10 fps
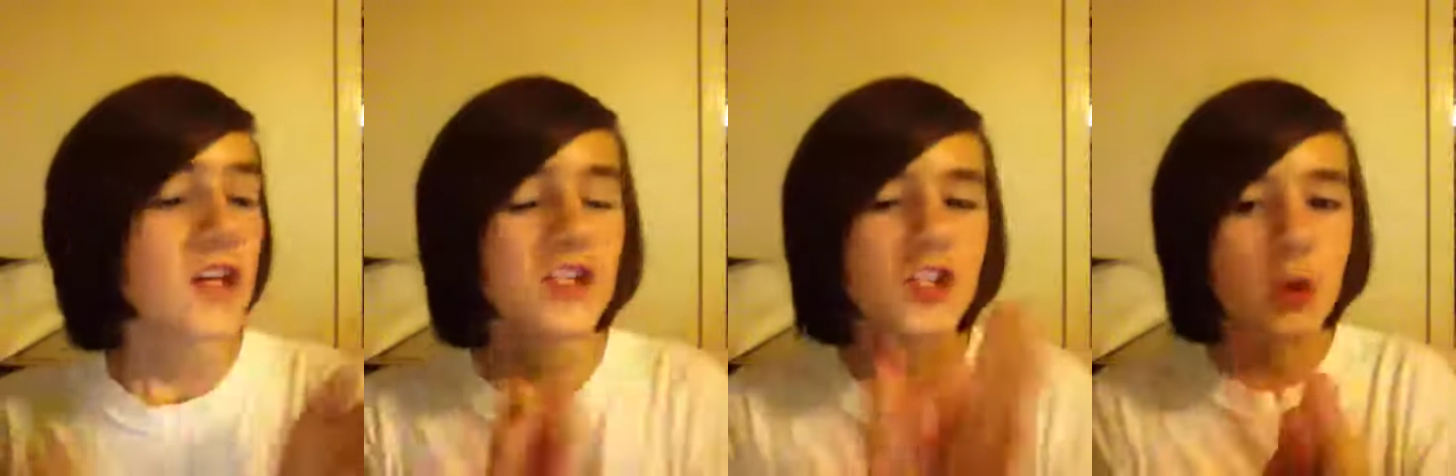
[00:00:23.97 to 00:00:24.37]

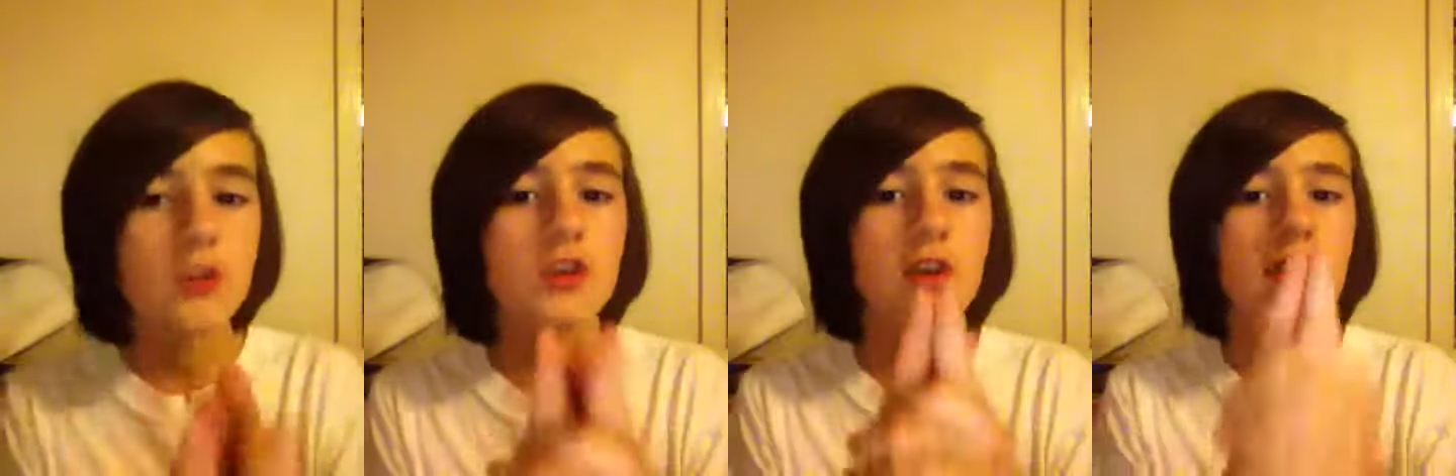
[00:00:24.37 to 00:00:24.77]

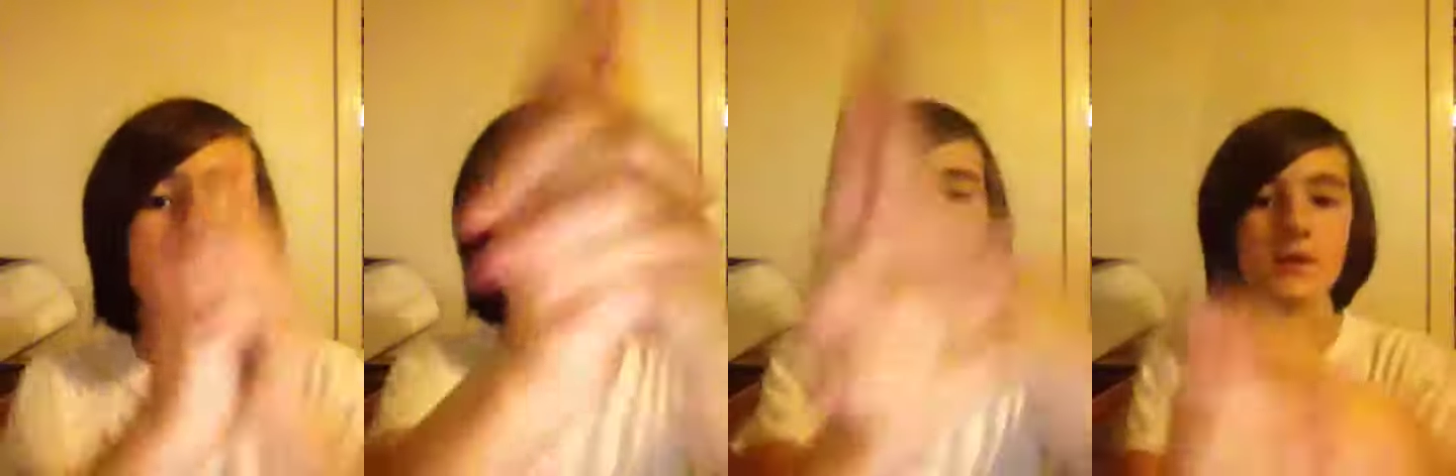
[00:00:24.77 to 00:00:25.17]
Social Cam,
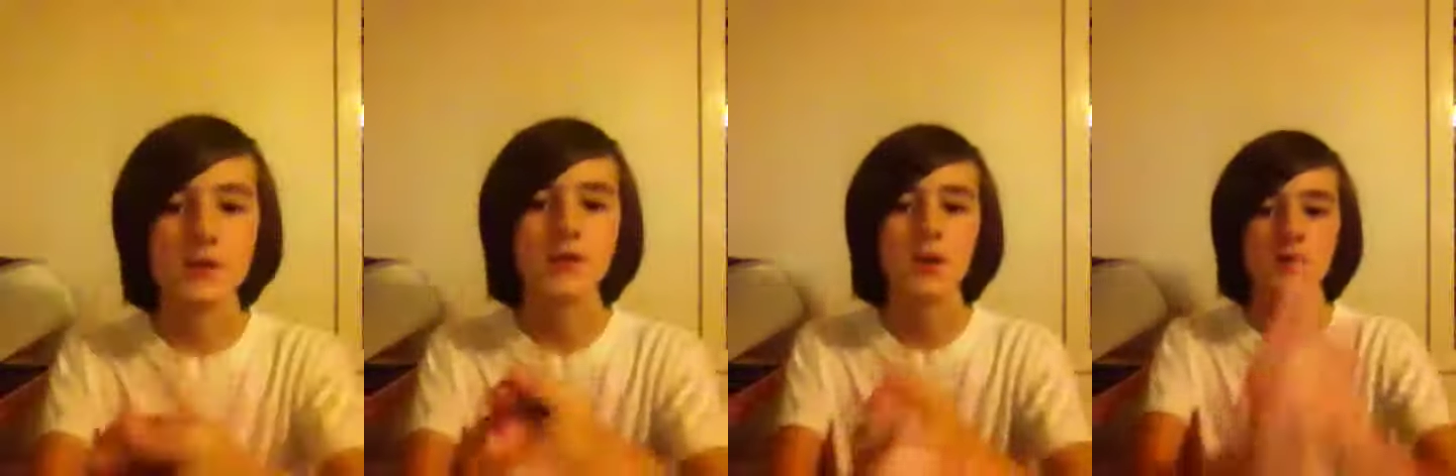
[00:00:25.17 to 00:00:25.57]
that's what
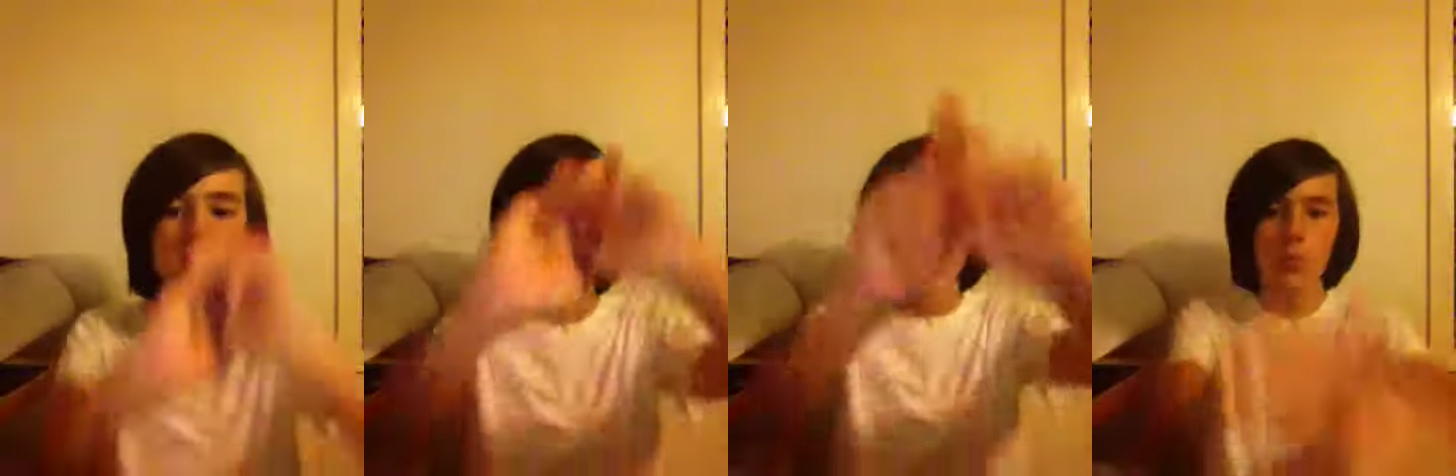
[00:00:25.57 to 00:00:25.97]
it's called.
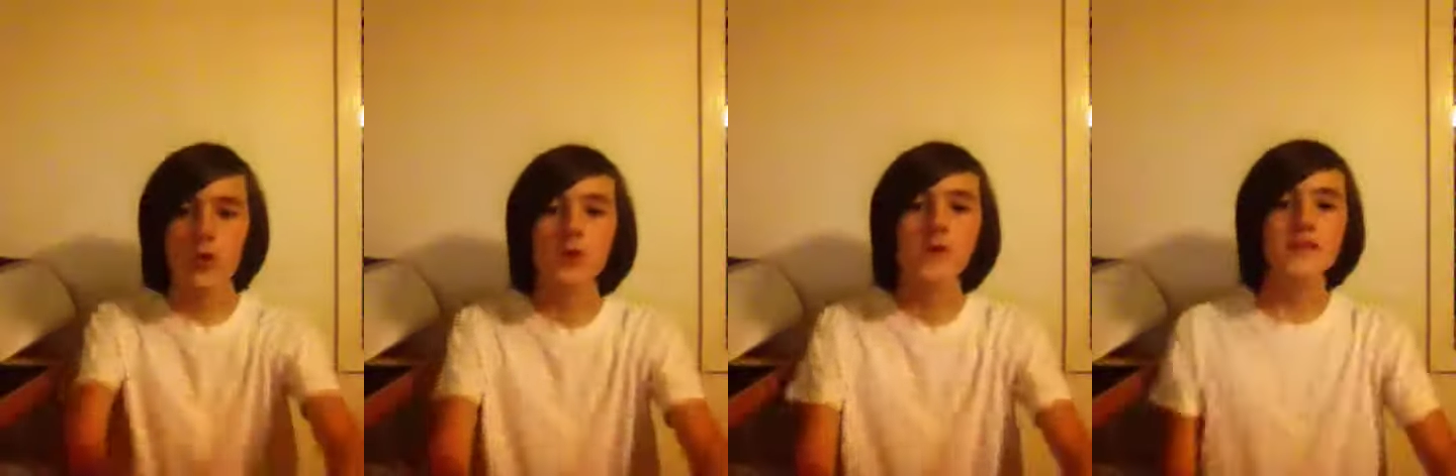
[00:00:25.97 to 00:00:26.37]

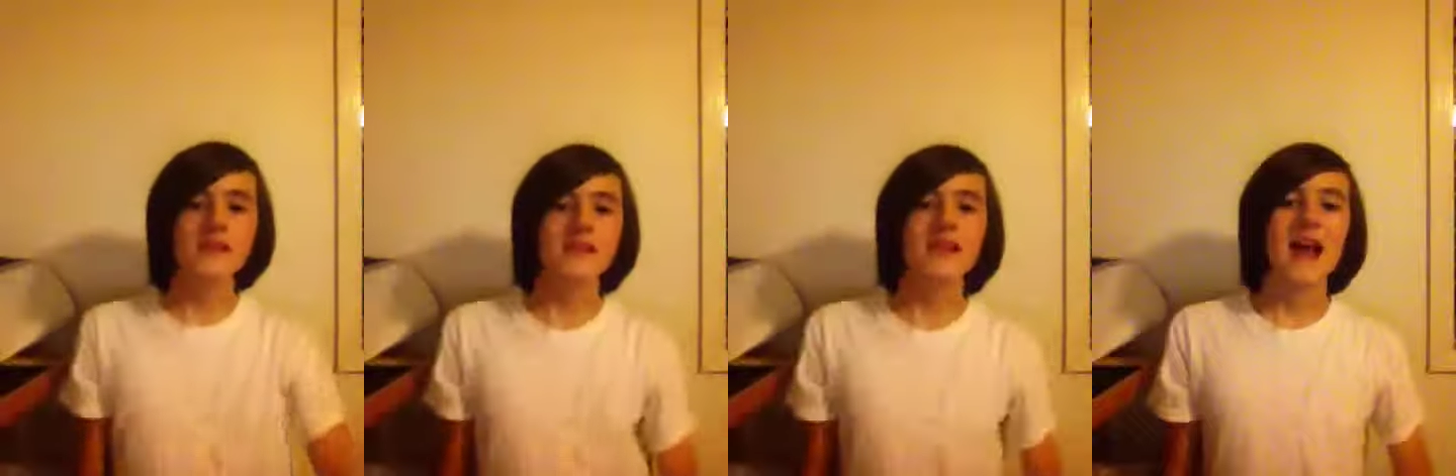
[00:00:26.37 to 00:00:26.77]
We're going to
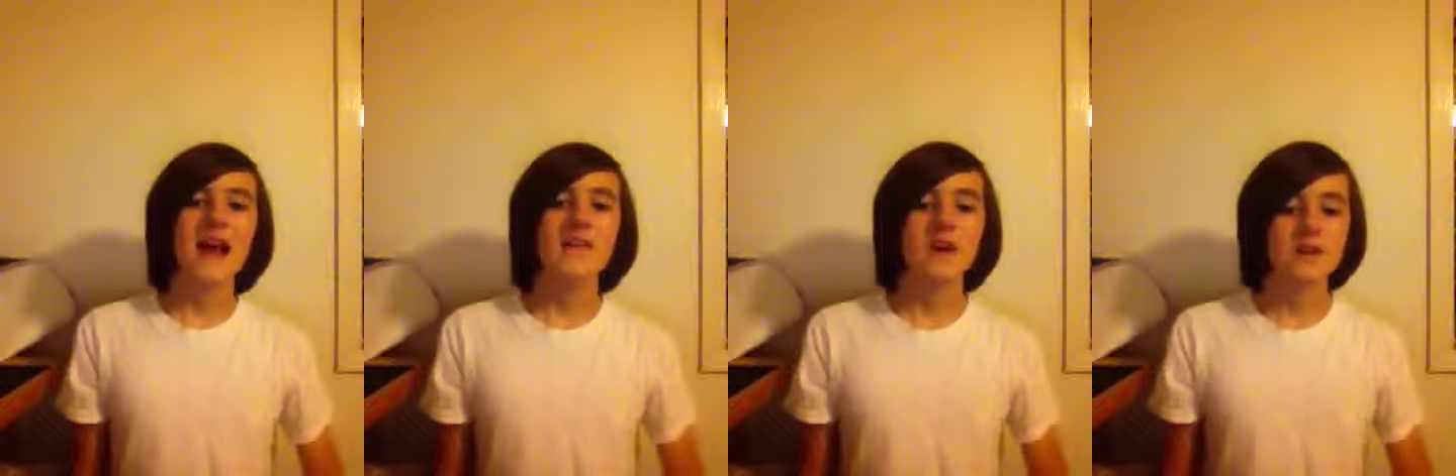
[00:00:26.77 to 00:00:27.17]
be
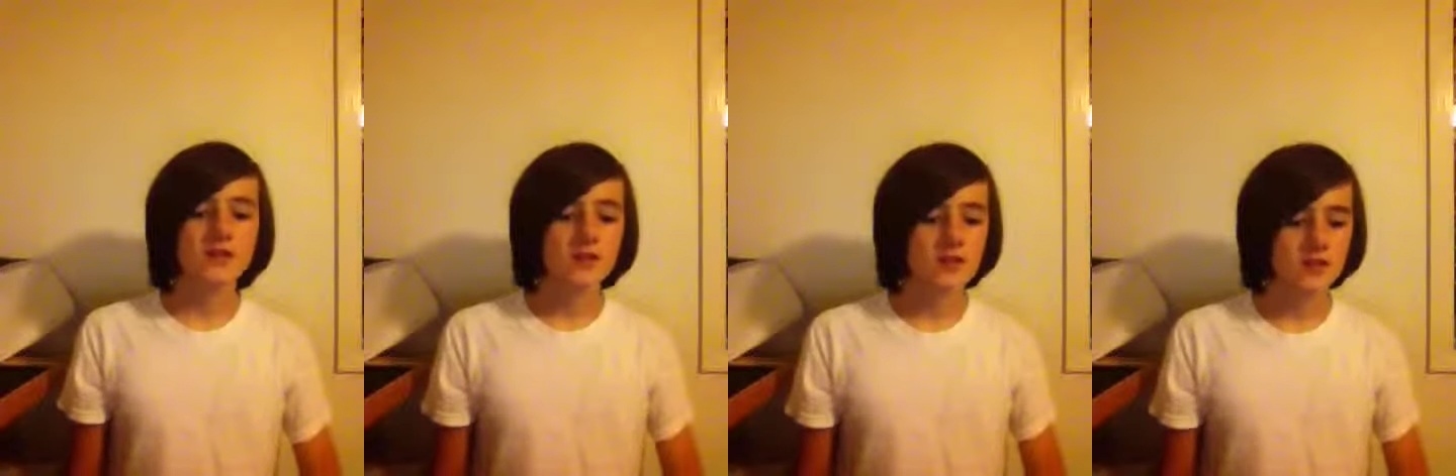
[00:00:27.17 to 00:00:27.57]
live on
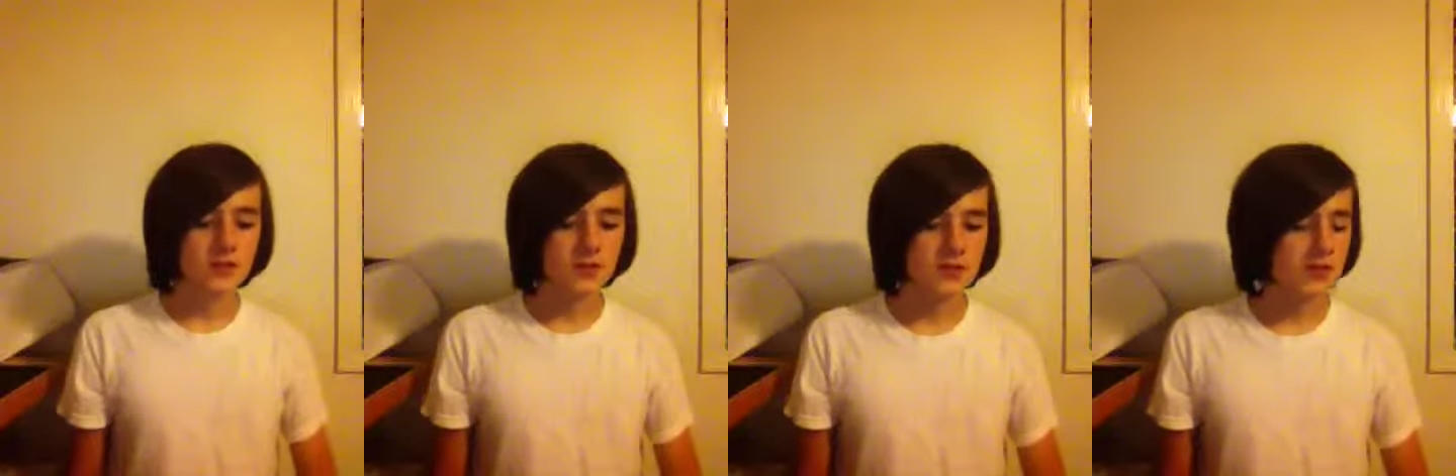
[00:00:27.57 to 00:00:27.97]

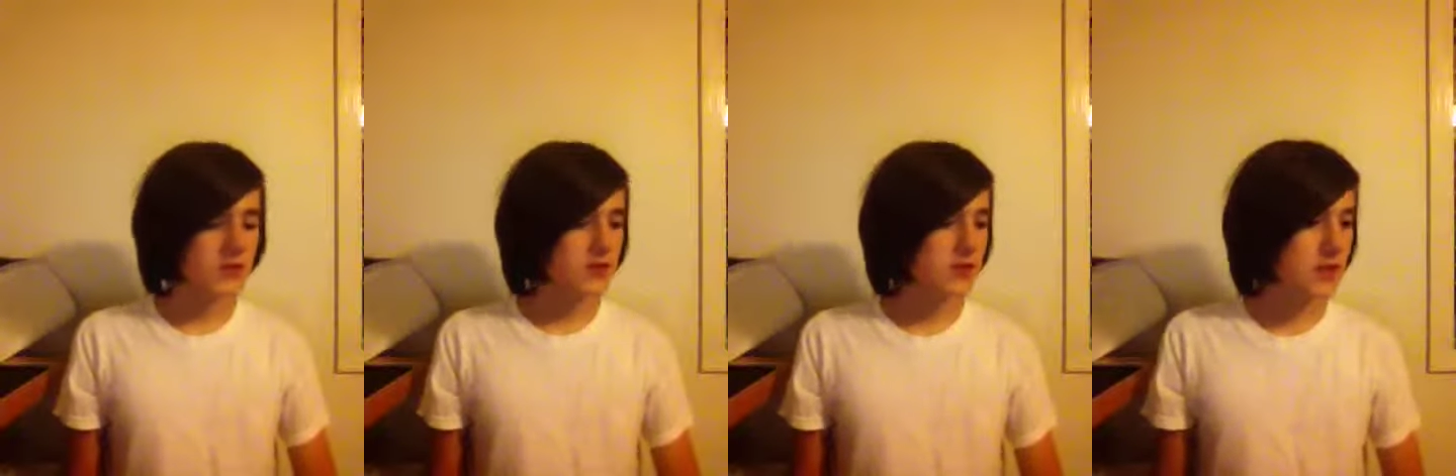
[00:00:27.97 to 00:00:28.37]

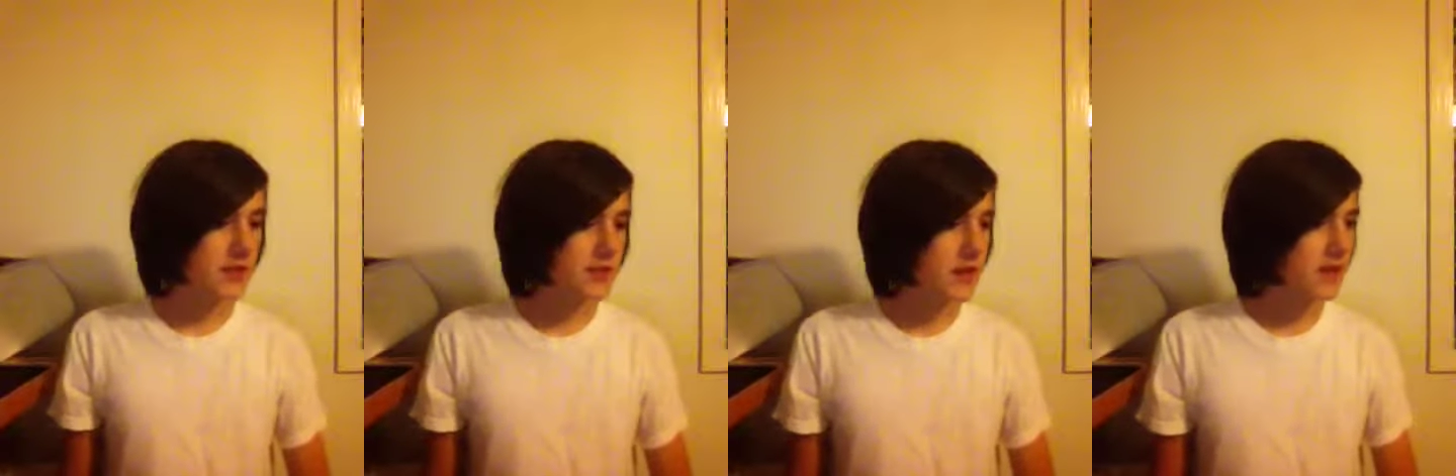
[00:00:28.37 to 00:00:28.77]
Social
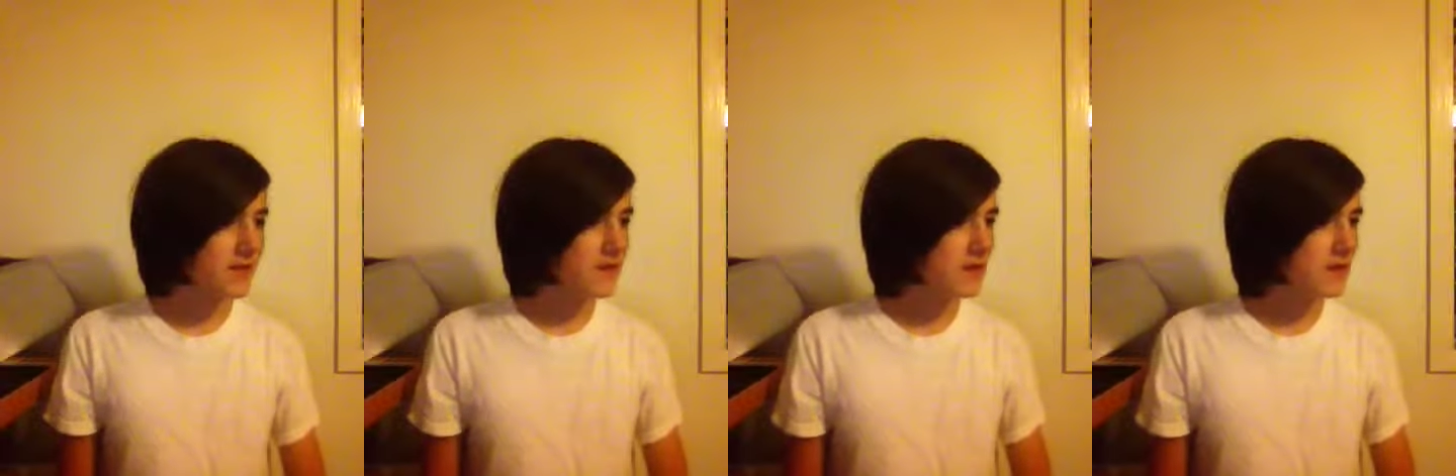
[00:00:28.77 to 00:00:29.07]
Cam Live.